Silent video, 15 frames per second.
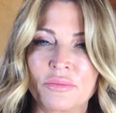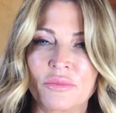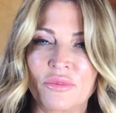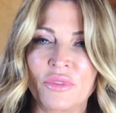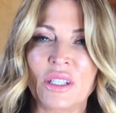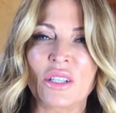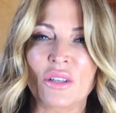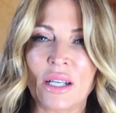
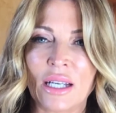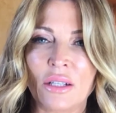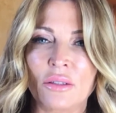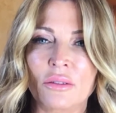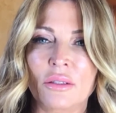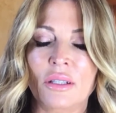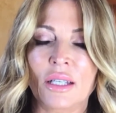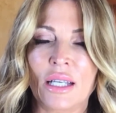figure out
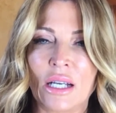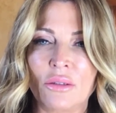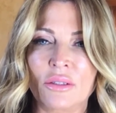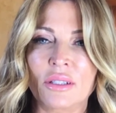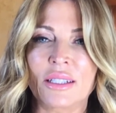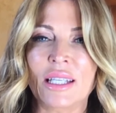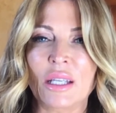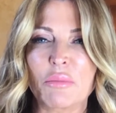how to
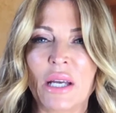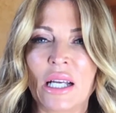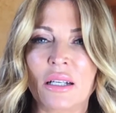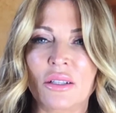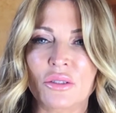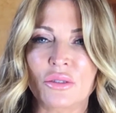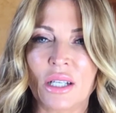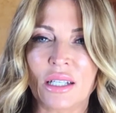get back on
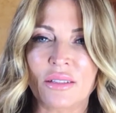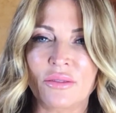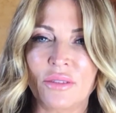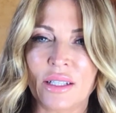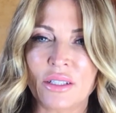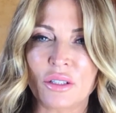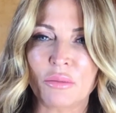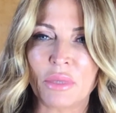track and
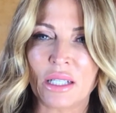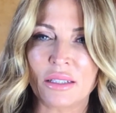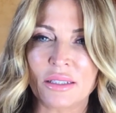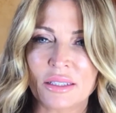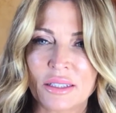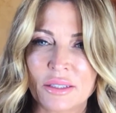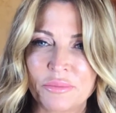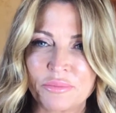find your
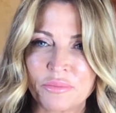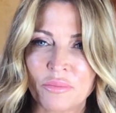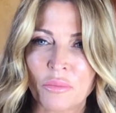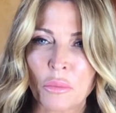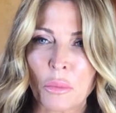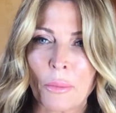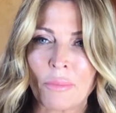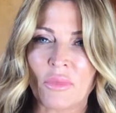balance.
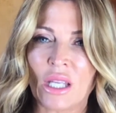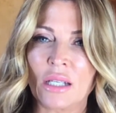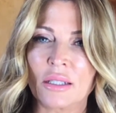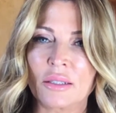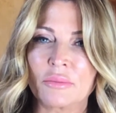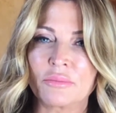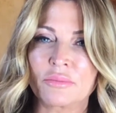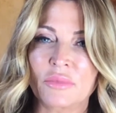
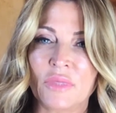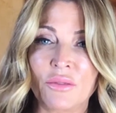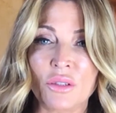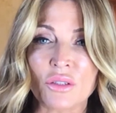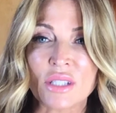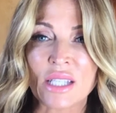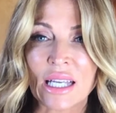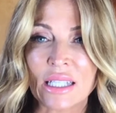If you're
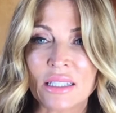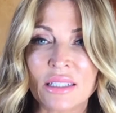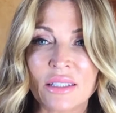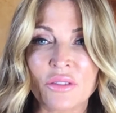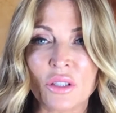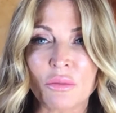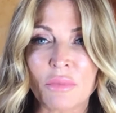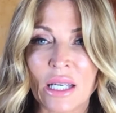sad, if
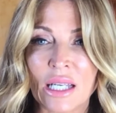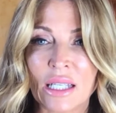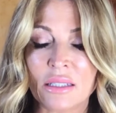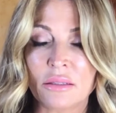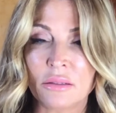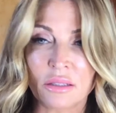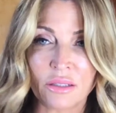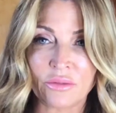you're mad,
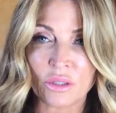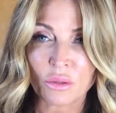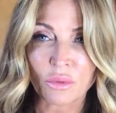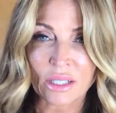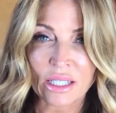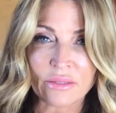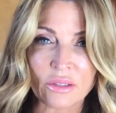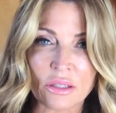if you're
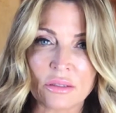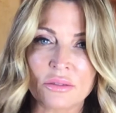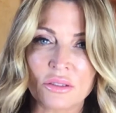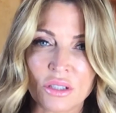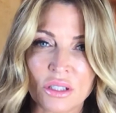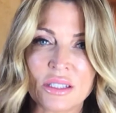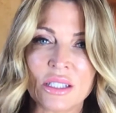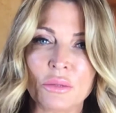whatever,
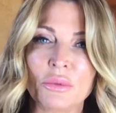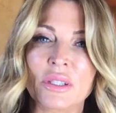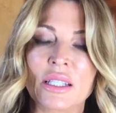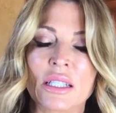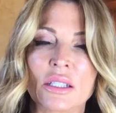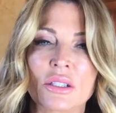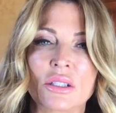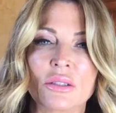just deal with the
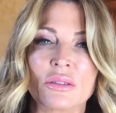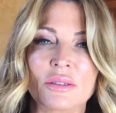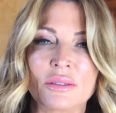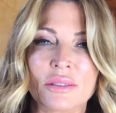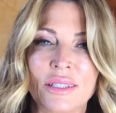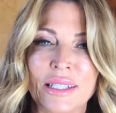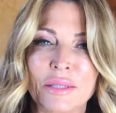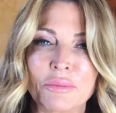issue
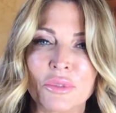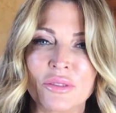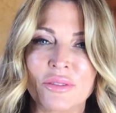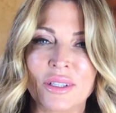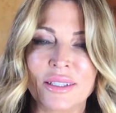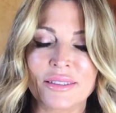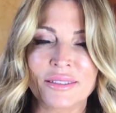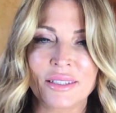and move
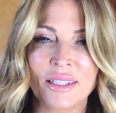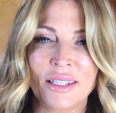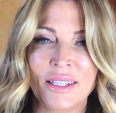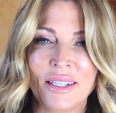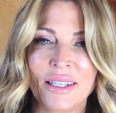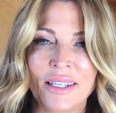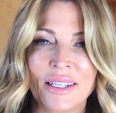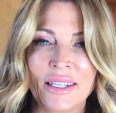
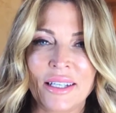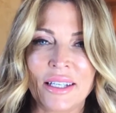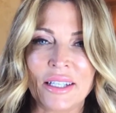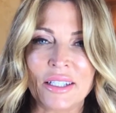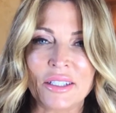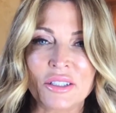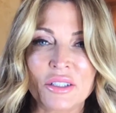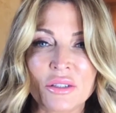
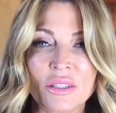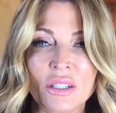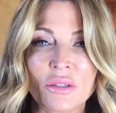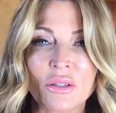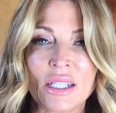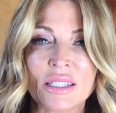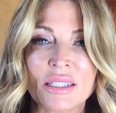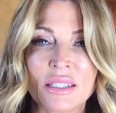on. During a
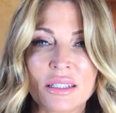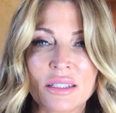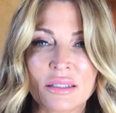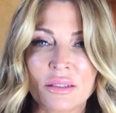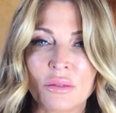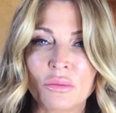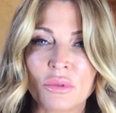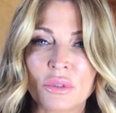crisis,
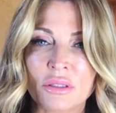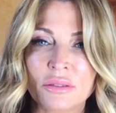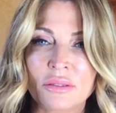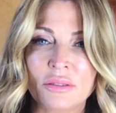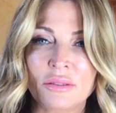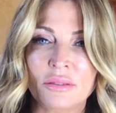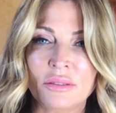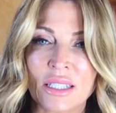the world
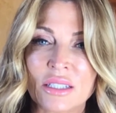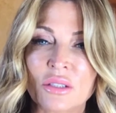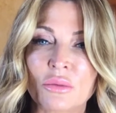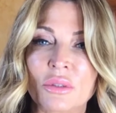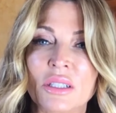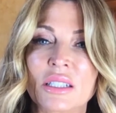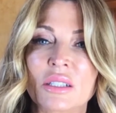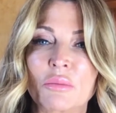gets
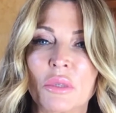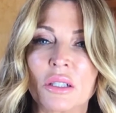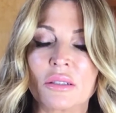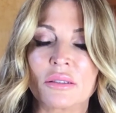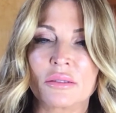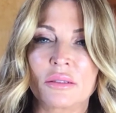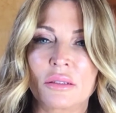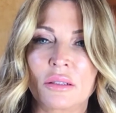really small.
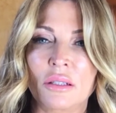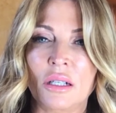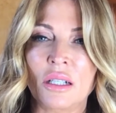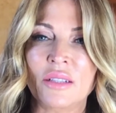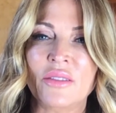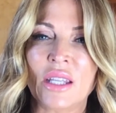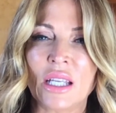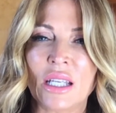All
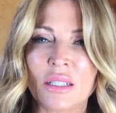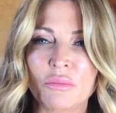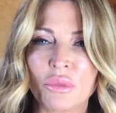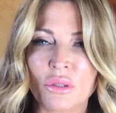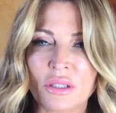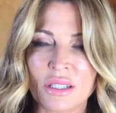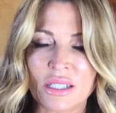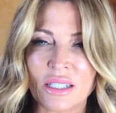of the
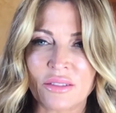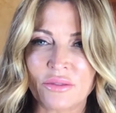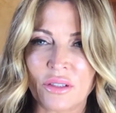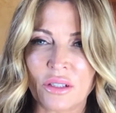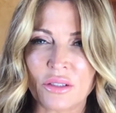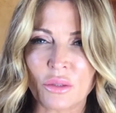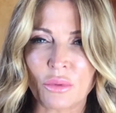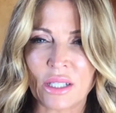unimportant stuff
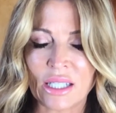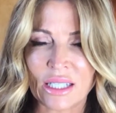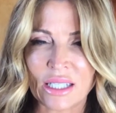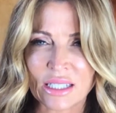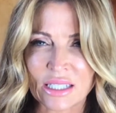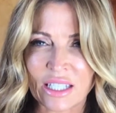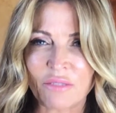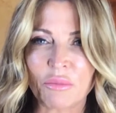falls away. I
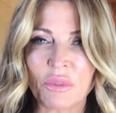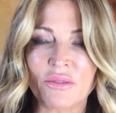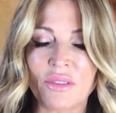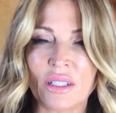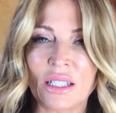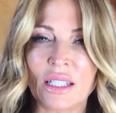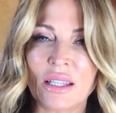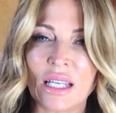guess I've been
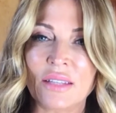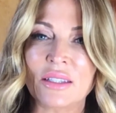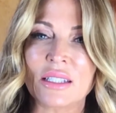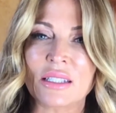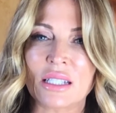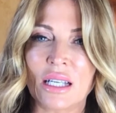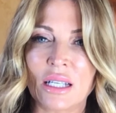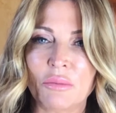feeling that this
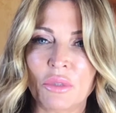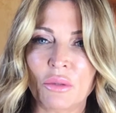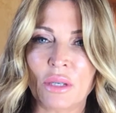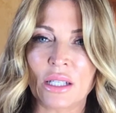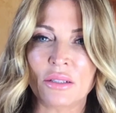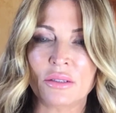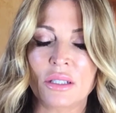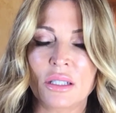time
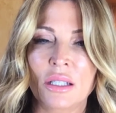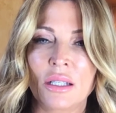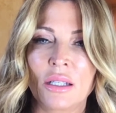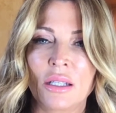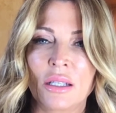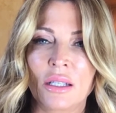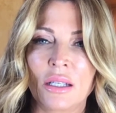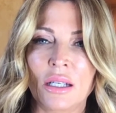around.
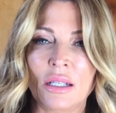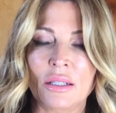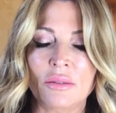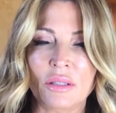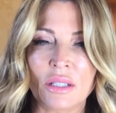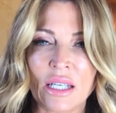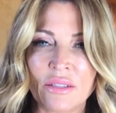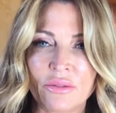
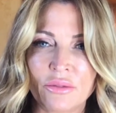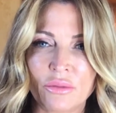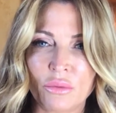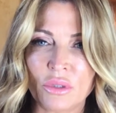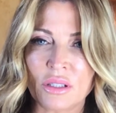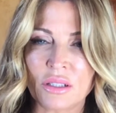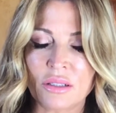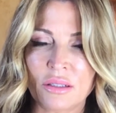Life was
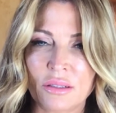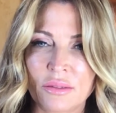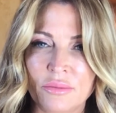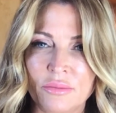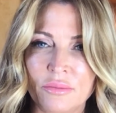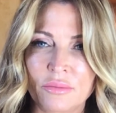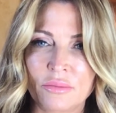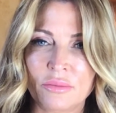
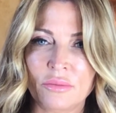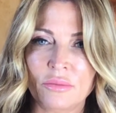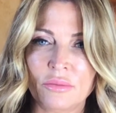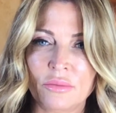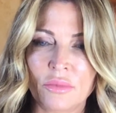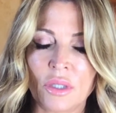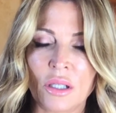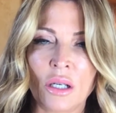
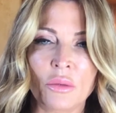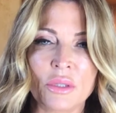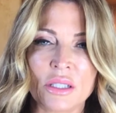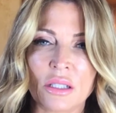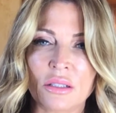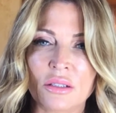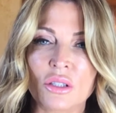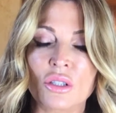always
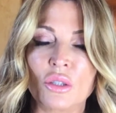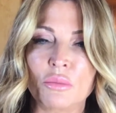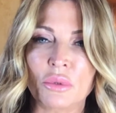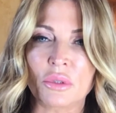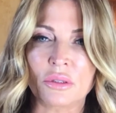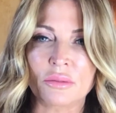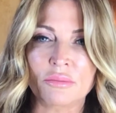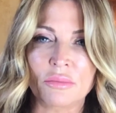on
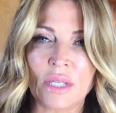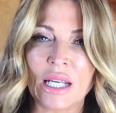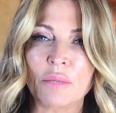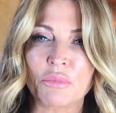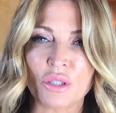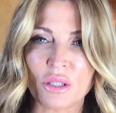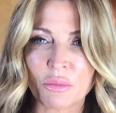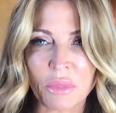super
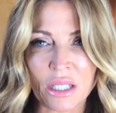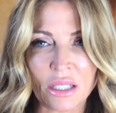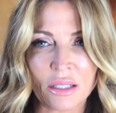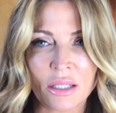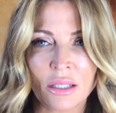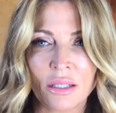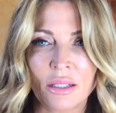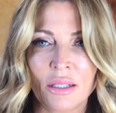hyper speed.
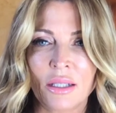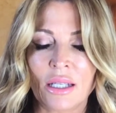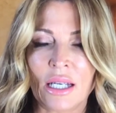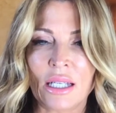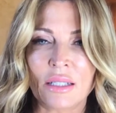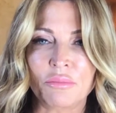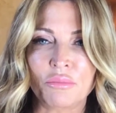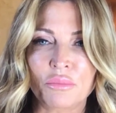
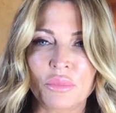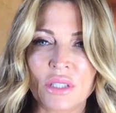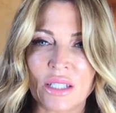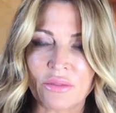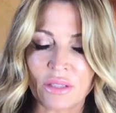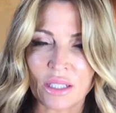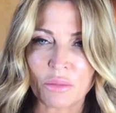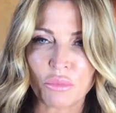I
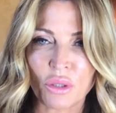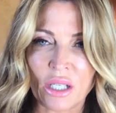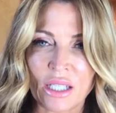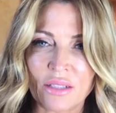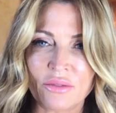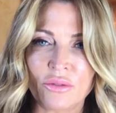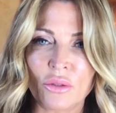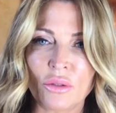definitely prayed
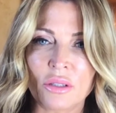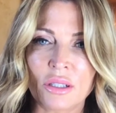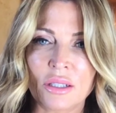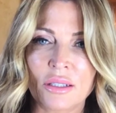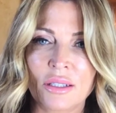for